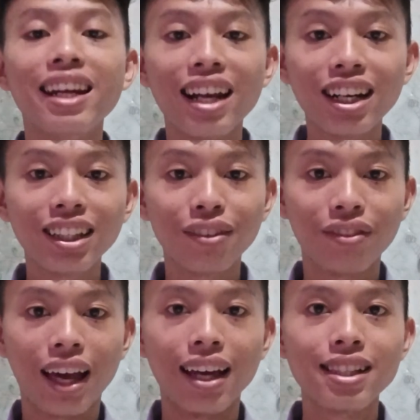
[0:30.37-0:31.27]

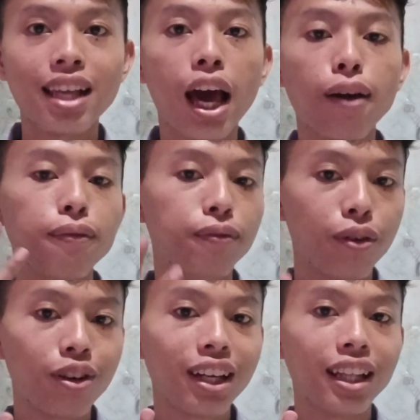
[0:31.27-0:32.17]
Narrative texts have
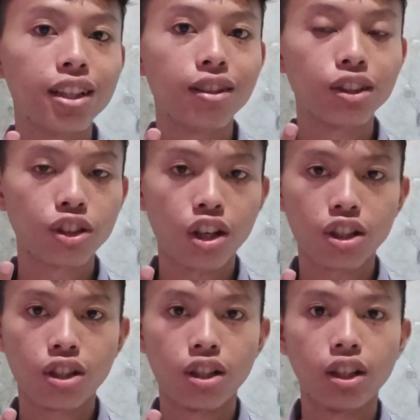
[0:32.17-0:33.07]
four generic
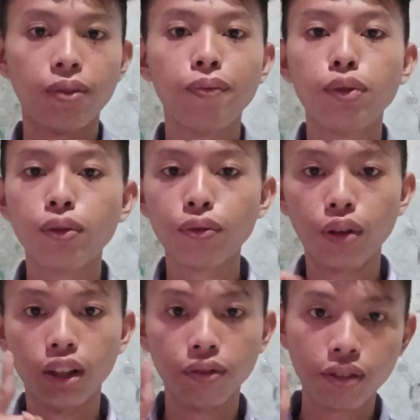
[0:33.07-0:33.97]
structure.
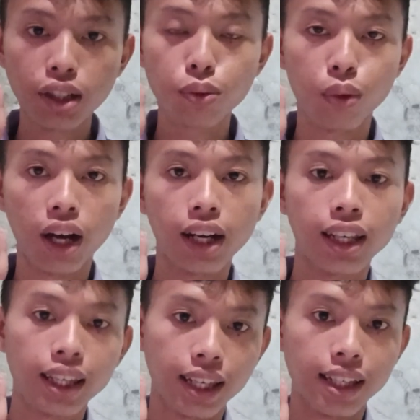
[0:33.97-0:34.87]
For the first one
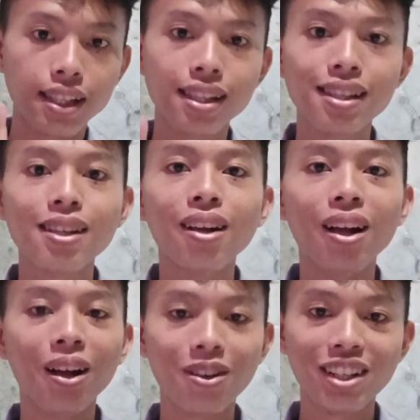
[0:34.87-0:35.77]
is
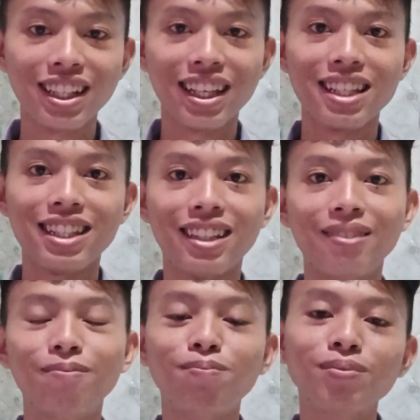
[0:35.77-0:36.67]
orientation.
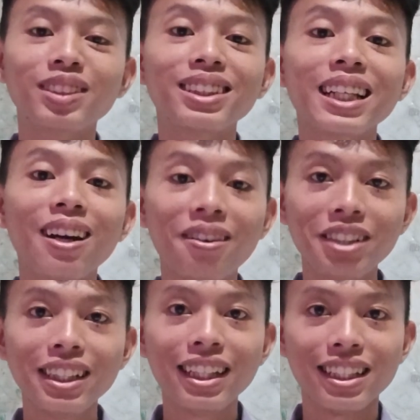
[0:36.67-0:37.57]

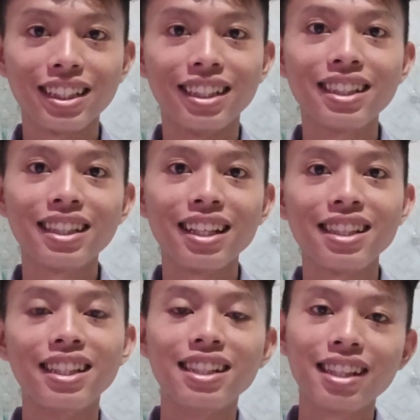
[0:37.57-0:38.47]
Orientation sets
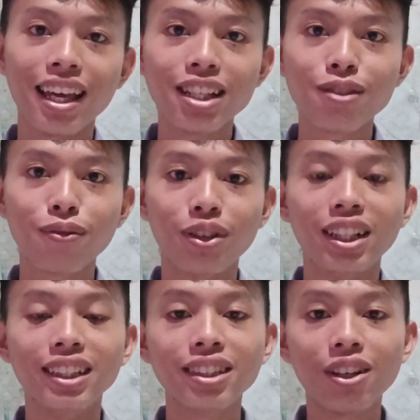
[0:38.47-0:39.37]
the stage for
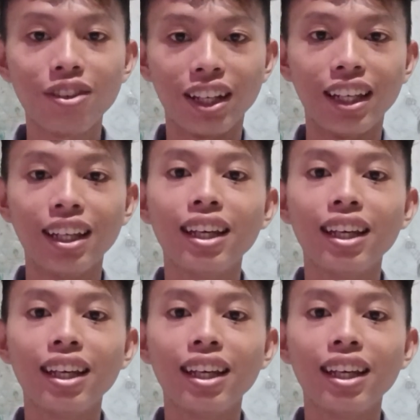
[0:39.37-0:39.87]
the story.